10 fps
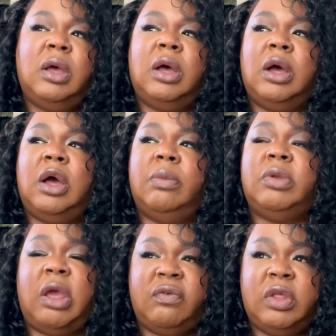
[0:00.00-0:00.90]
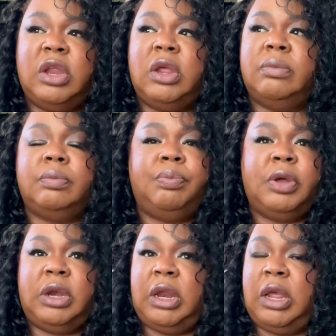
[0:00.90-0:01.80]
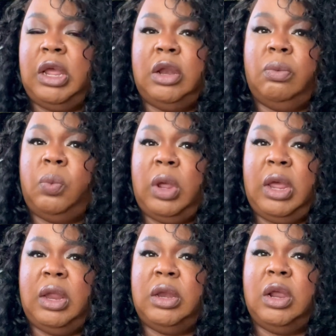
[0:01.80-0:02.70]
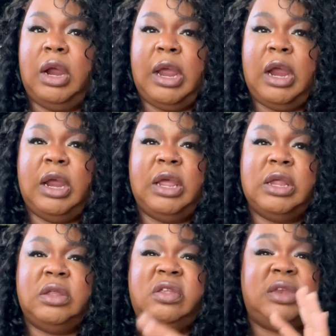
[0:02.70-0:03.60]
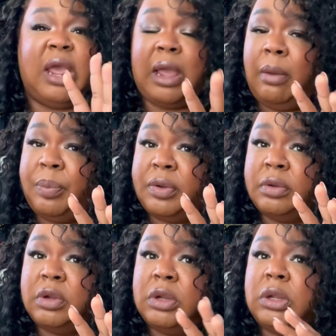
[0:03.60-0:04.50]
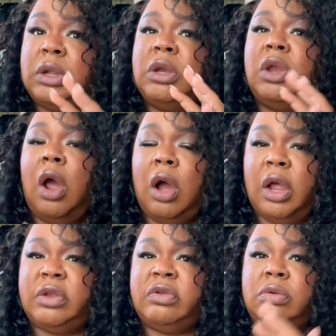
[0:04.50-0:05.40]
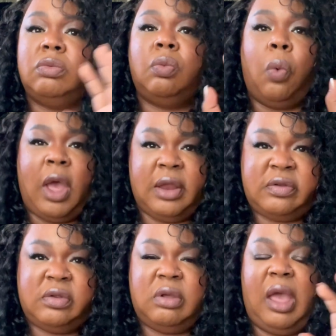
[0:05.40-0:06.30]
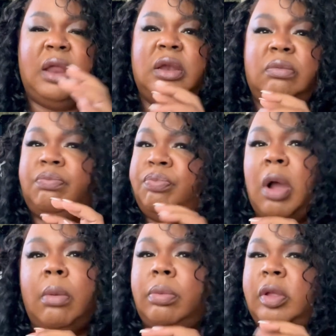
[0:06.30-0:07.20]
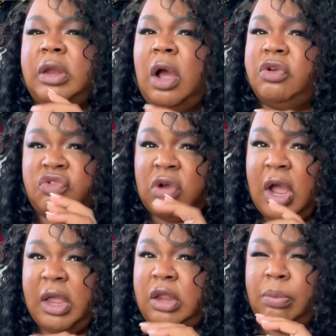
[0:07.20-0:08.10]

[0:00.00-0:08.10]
Definitely put it in when your hair is damp, not wet, and probably not dry. You